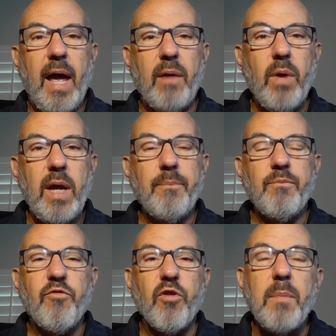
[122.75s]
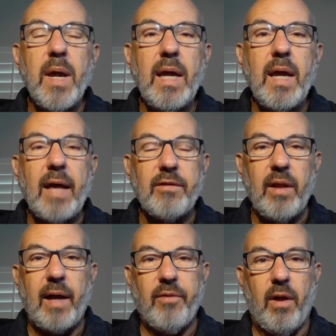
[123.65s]
And for me, as a
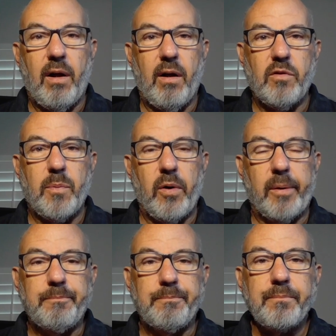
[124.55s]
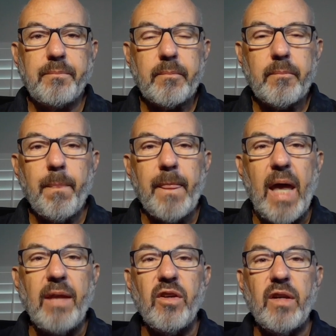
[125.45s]
lifelong entrepreneur,
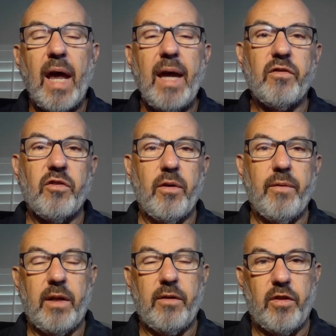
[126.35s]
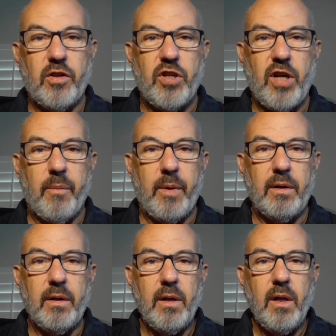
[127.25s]
and today serving as the
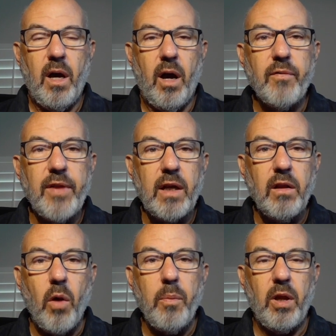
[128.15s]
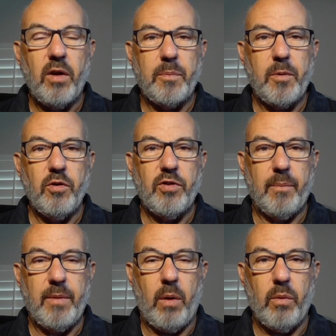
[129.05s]
chairman of the Global
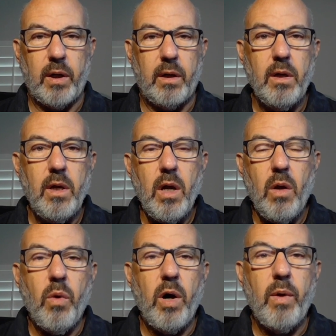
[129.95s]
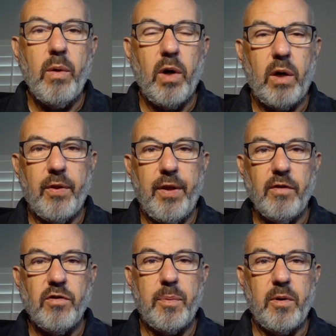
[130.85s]
Entrepreneurship Network, where we work with
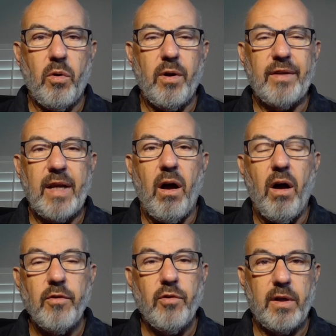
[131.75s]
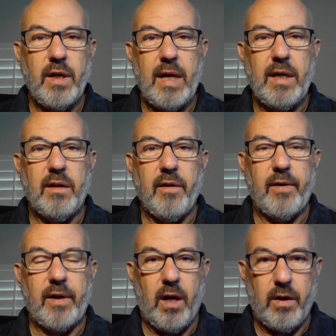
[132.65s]
entrepreneurs in 180
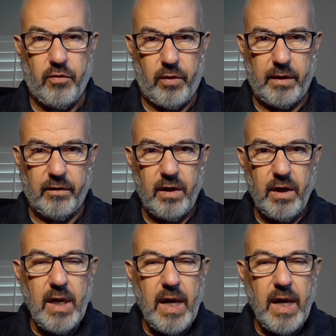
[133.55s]
different countries,